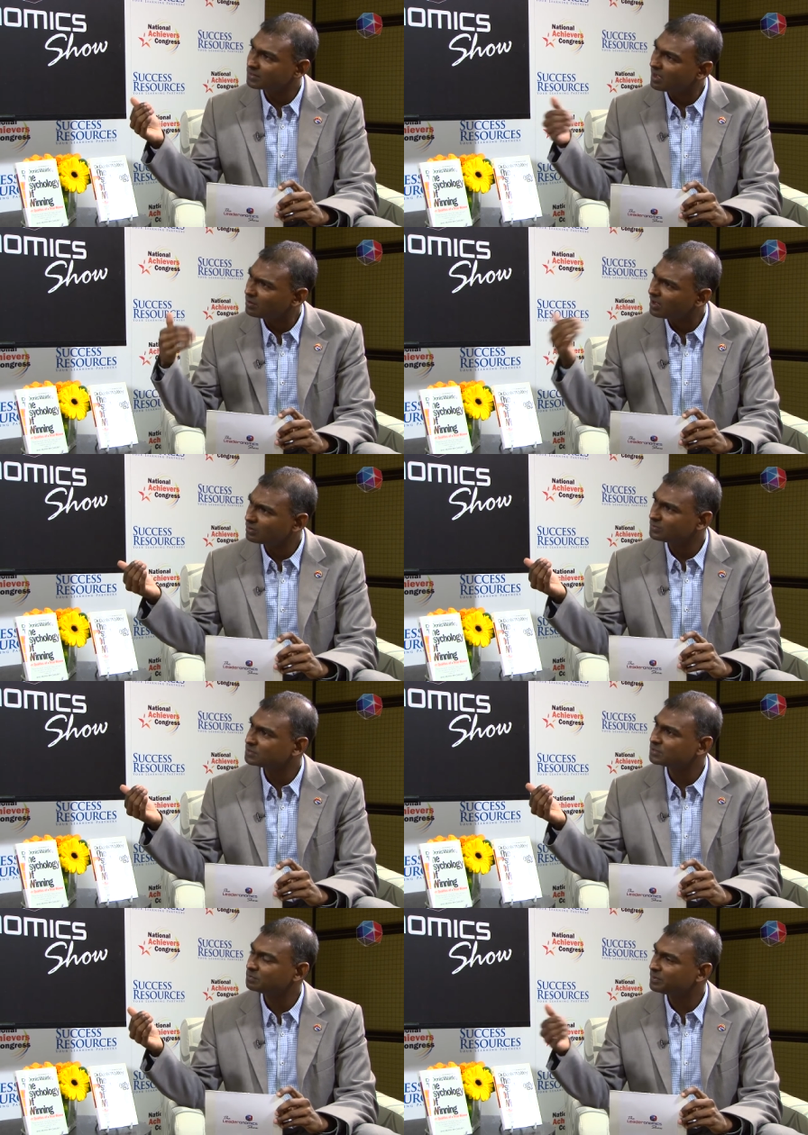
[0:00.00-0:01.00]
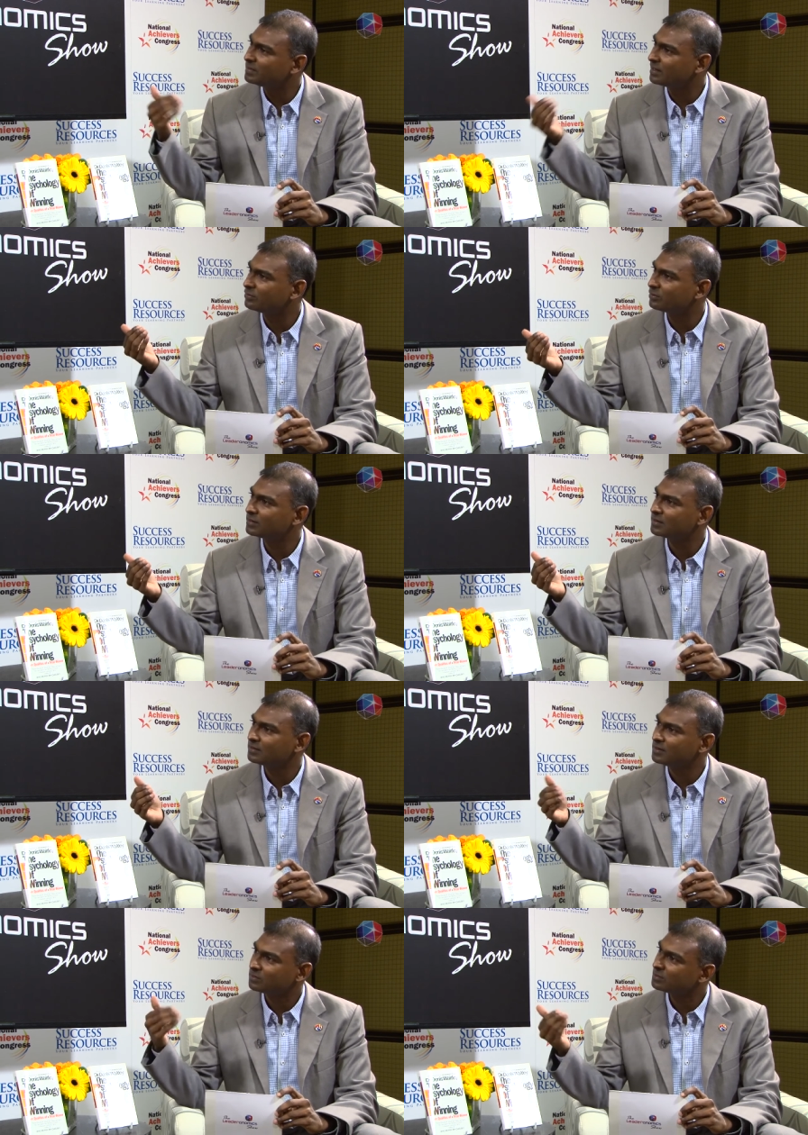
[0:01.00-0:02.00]
How, how did she play that role, and
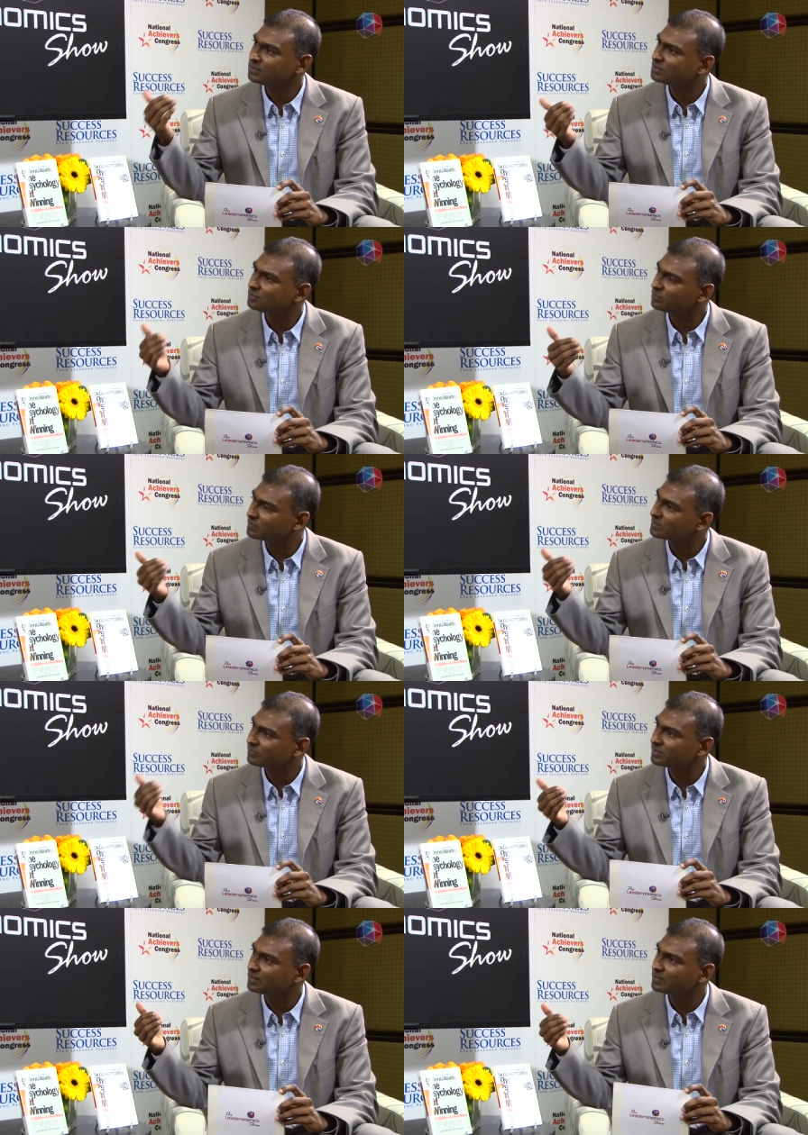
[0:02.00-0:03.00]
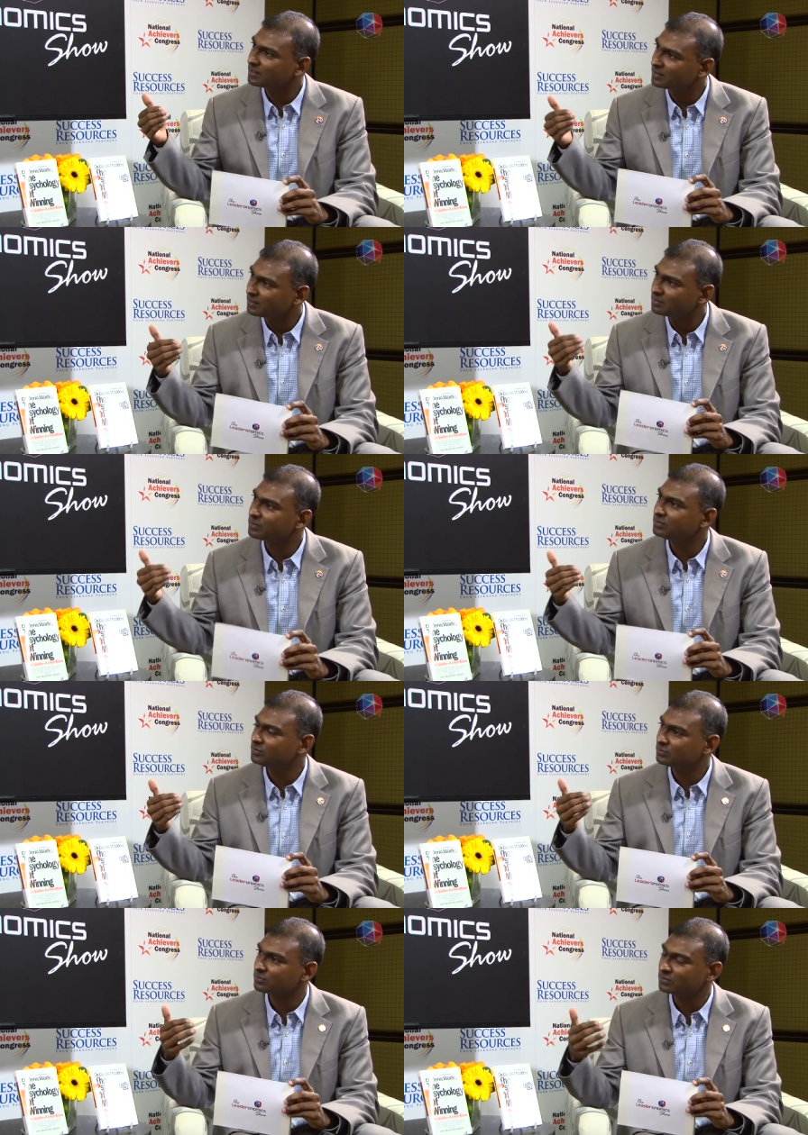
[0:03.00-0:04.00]
what did she do specifically that enabled
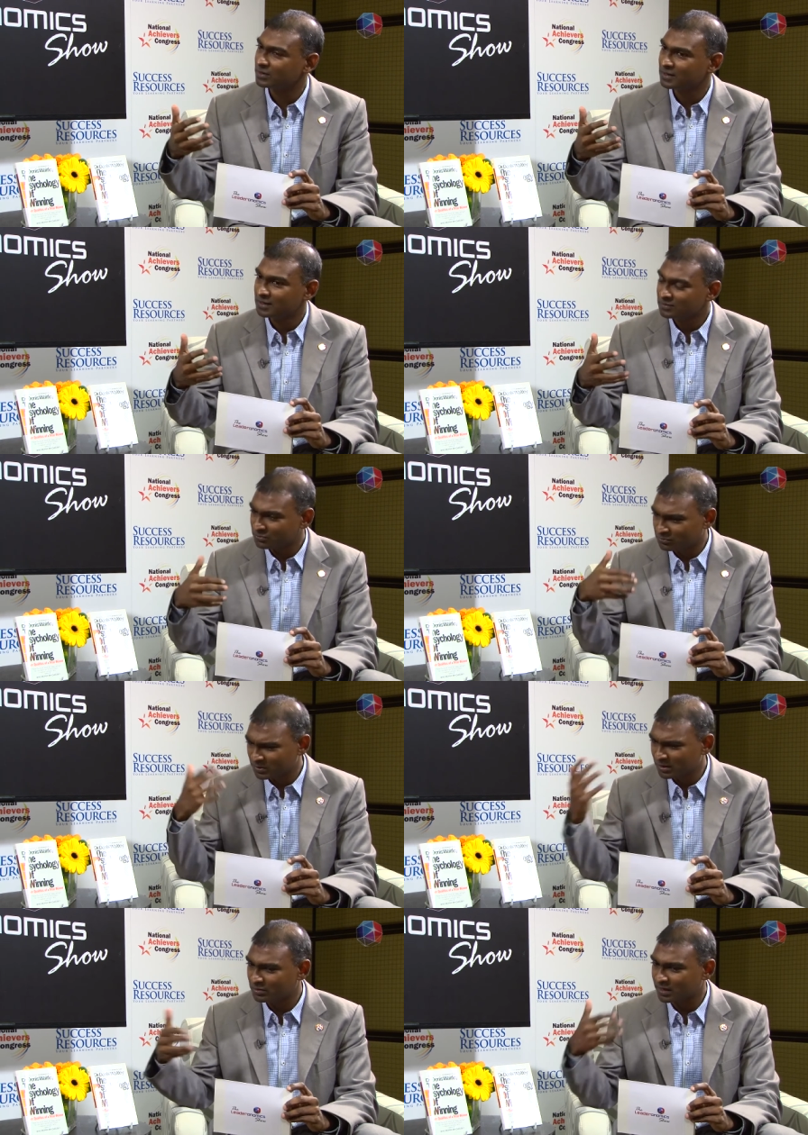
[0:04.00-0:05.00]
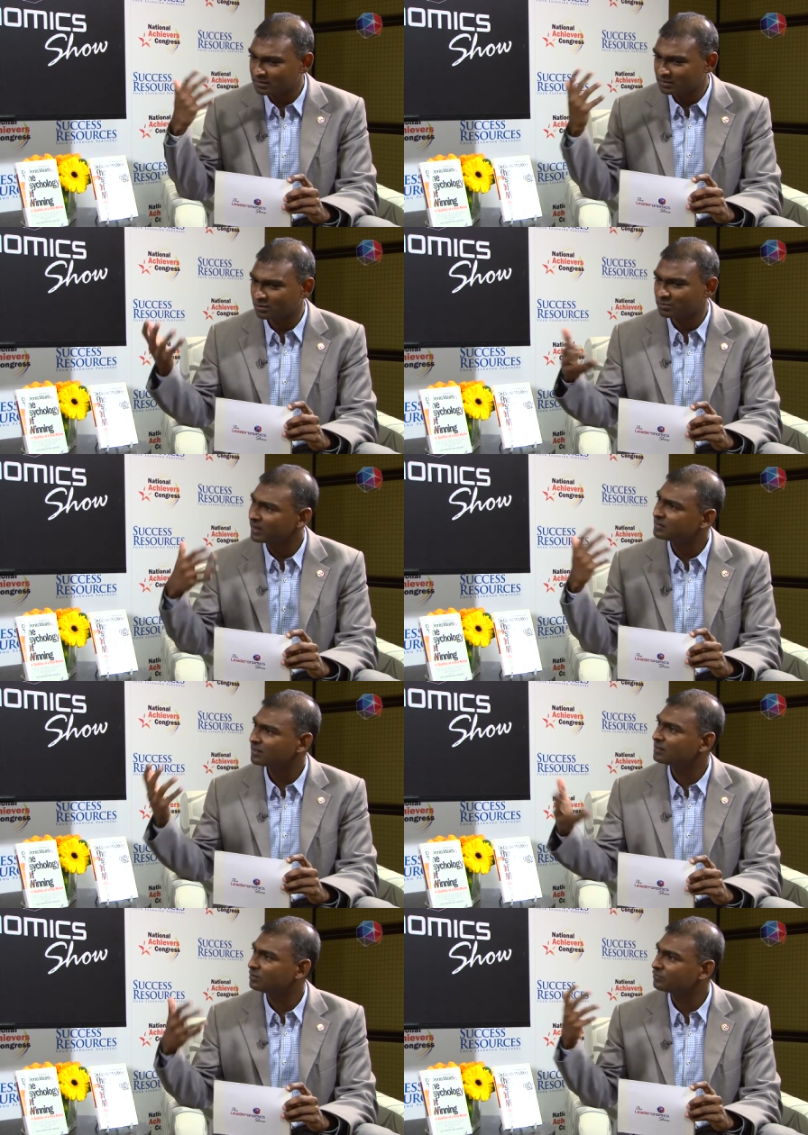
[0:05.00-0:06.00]
you to, to relook at your
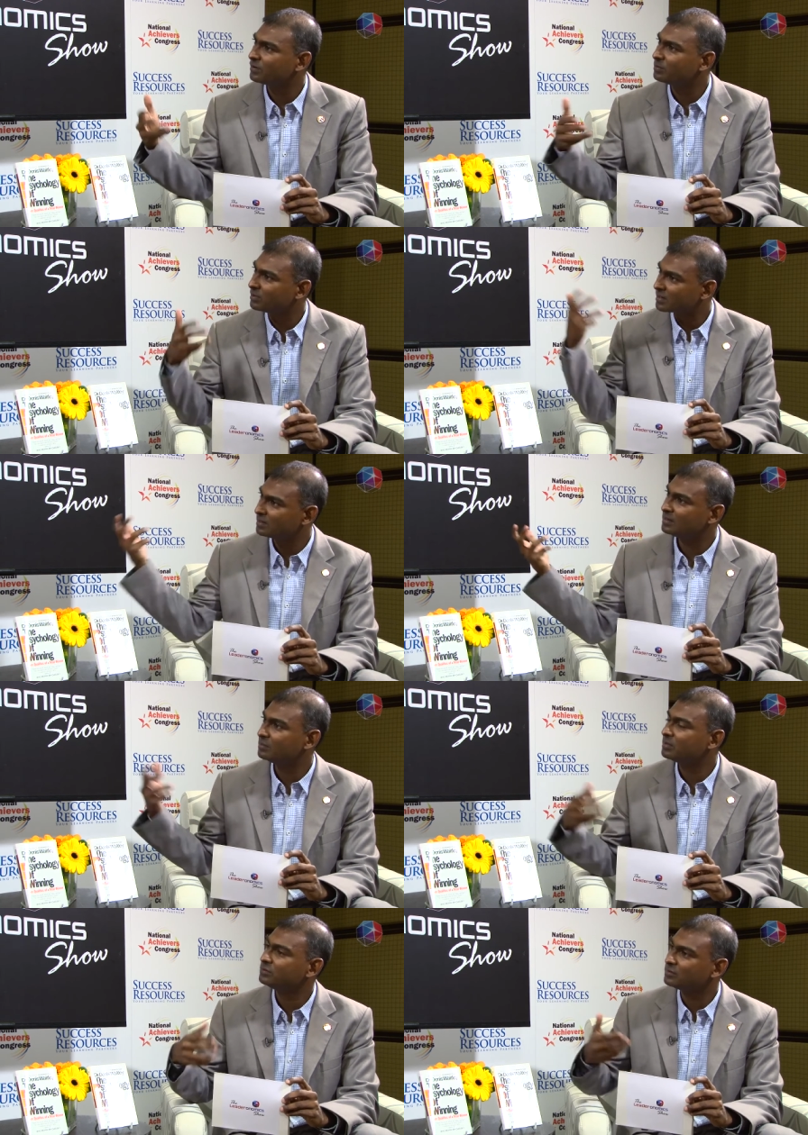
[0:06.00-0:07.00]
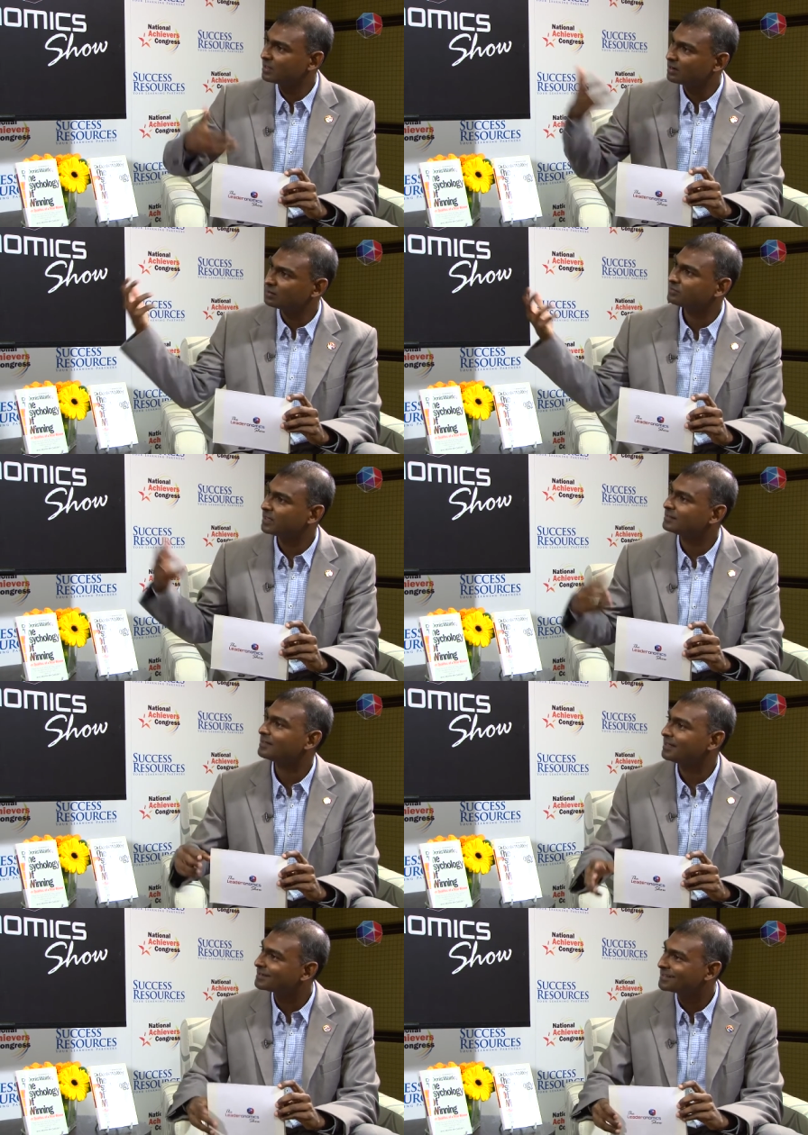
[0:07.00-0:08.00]
mindset and your framework and enable you to get out of that,
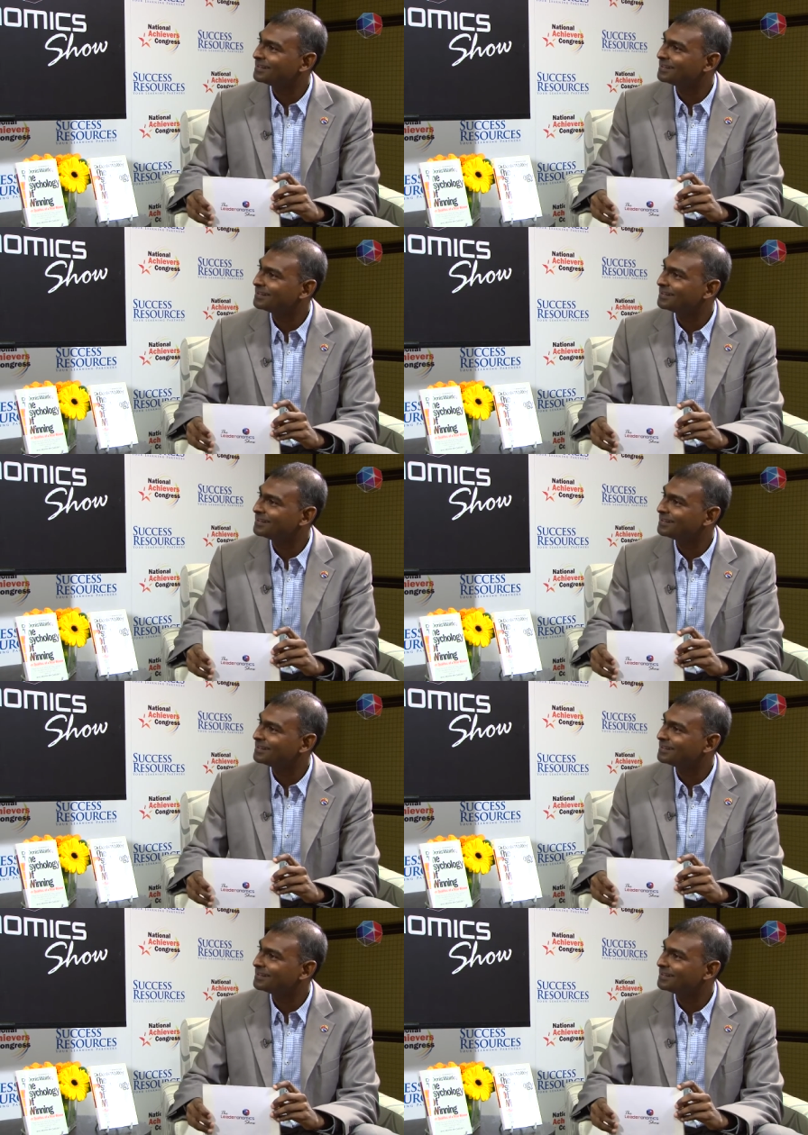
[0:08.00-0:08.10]
that?